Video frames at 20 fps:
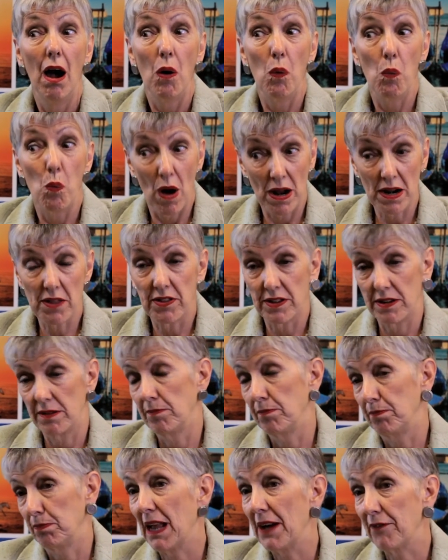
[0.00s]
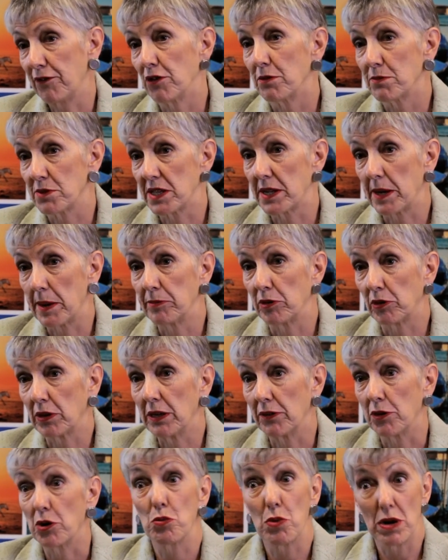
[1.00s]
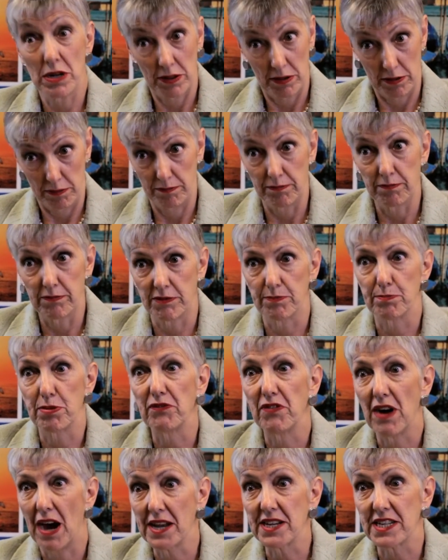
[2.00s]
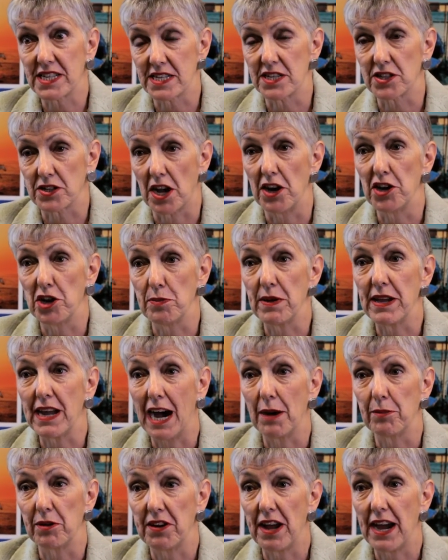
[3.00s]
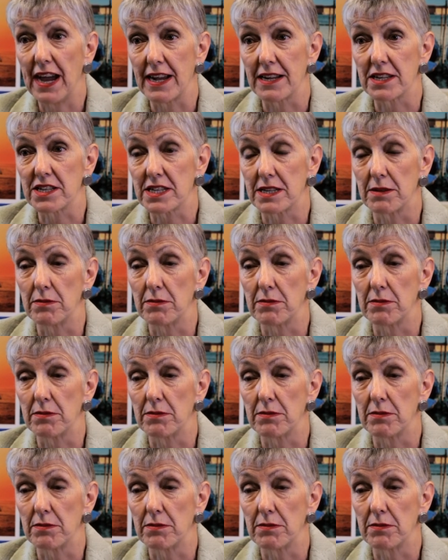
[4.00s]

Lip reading: one of the platforms that I'm looking for, one of the providers is going to be Amadeus.